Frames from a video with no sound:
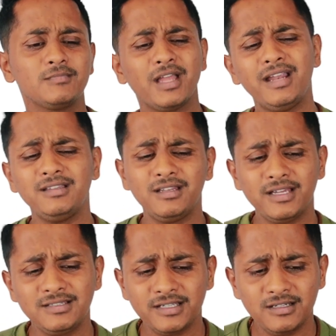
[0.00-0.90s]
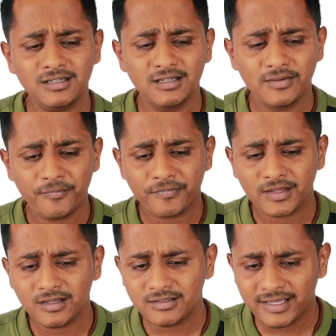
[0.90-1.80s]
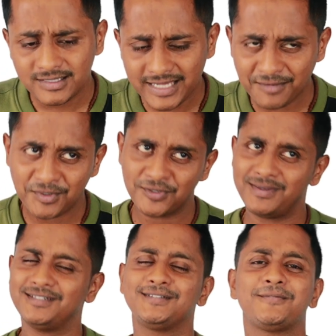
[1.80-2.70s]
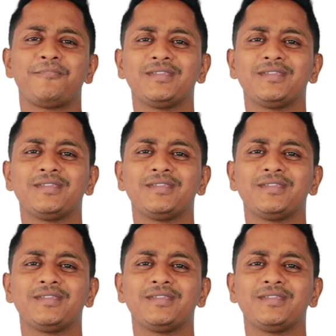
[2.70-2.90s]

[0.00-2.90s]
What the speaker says: And then I said the exact measurement.